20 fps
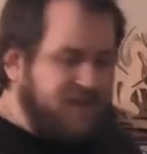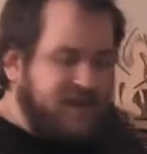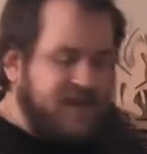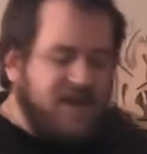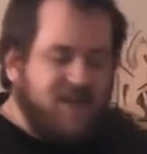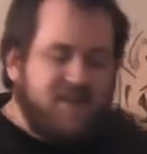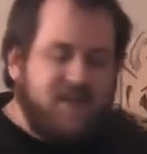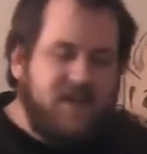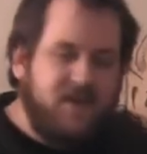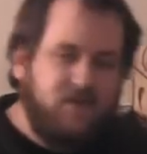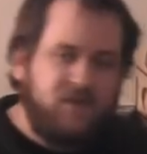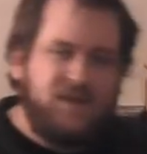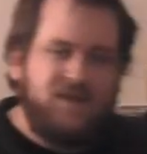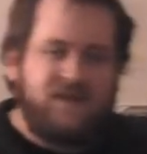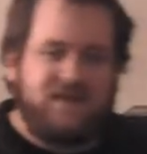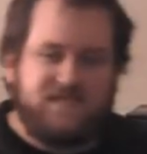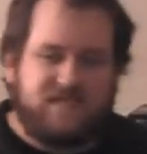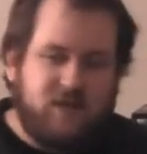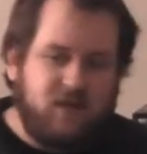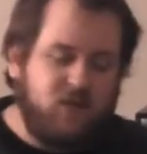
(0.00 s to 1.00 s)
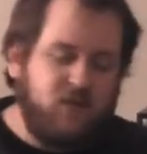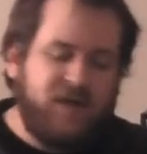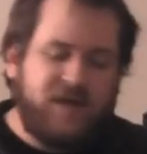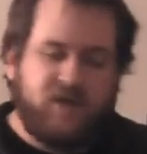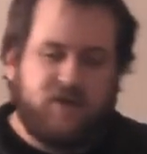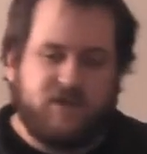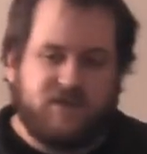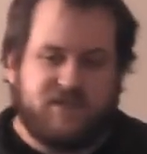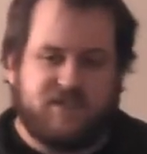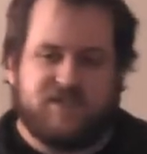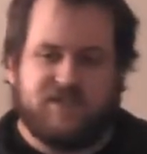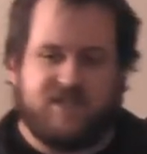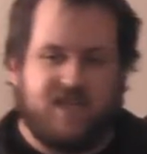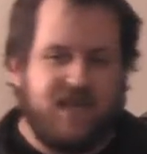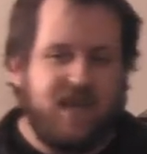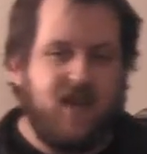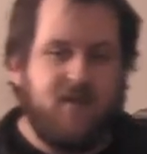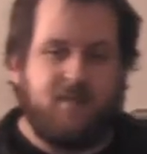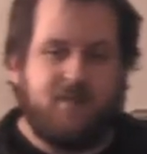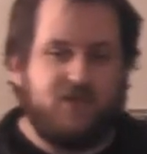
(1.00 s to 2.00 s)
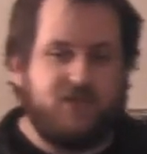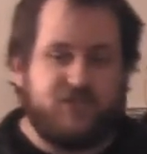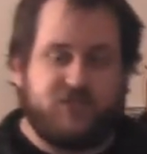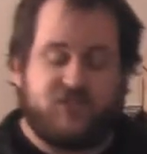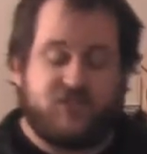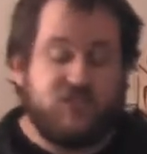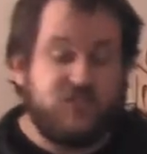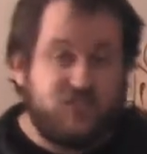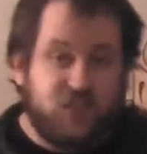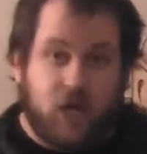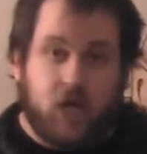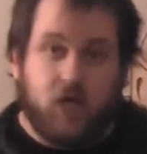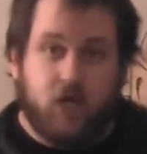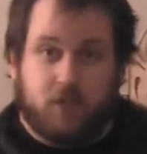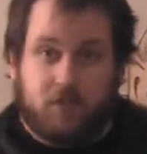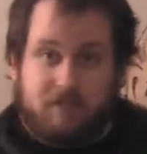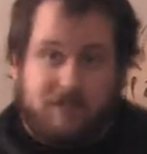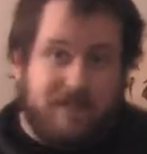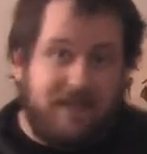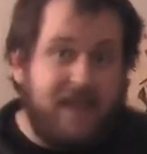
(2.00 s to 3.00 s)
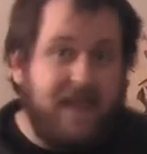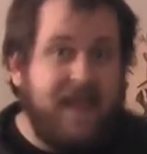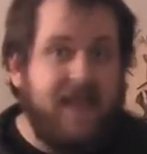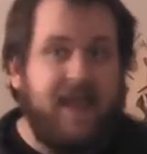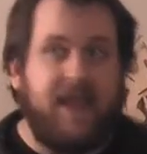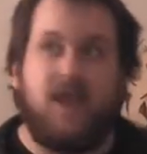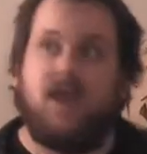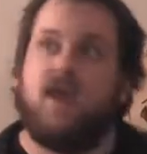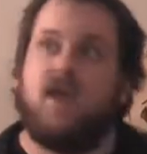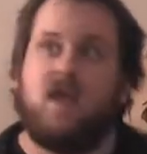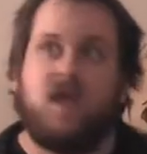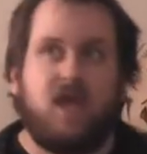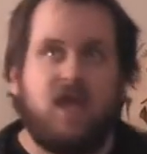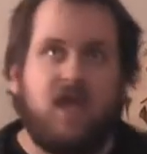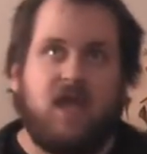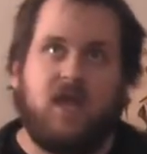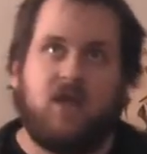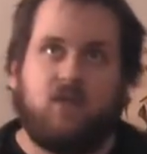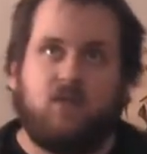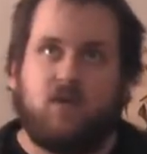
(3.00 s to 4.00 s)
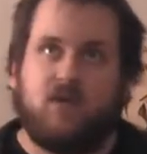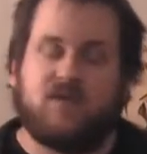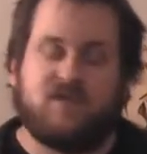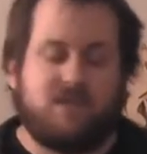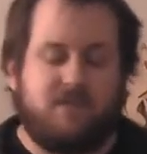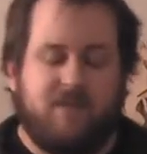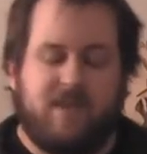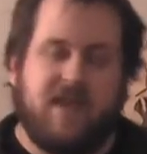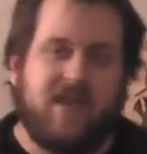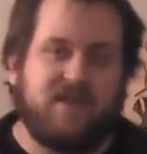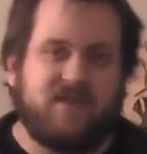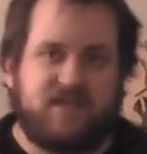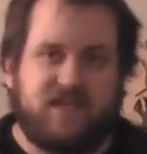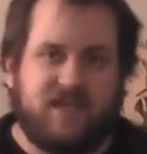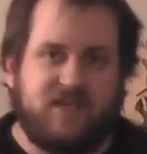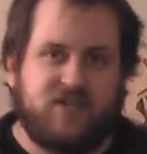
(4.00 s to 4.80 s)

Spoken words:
I got that and realized how quick it was to set up and just start playing, it was amazing.